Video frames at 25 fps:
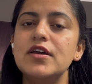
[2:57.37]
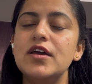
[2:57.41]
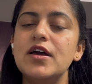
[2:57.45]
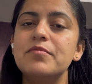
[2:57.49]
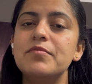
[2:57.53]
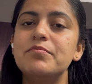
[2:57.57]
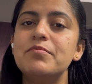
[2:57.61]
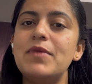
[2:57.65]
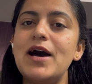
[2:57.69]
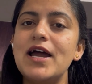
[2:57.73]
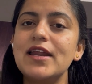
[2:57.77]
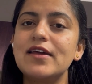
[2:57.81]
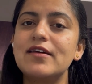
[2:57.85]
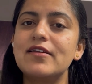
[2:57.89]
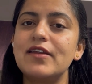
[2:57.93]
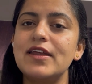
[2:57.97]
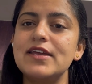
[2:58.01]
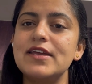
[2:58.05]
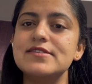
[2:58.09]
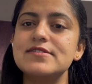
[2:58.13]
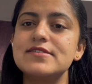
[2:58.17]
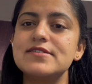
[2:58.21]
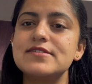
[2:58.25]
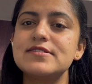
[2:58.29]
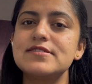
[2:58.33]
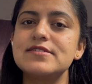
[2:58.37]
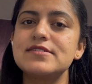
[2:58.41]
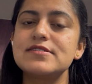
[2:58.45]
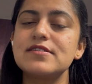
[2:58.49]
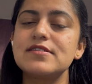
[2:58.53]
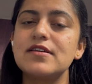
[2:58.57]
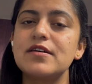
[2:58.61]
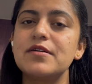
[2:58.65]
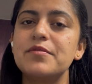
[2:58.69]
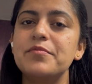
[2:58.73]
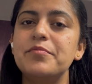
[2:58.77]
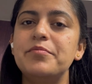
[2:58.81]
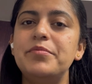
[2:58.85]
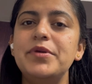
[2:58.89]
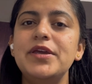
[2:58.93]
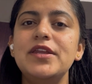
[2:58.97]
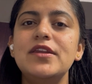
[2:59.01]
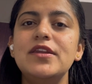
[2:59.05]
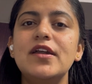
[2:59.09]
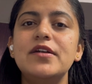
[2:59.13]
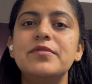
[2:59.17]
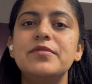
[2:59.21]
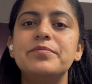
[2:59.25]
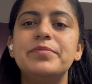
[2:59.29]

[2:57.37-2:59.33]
margarines, peanut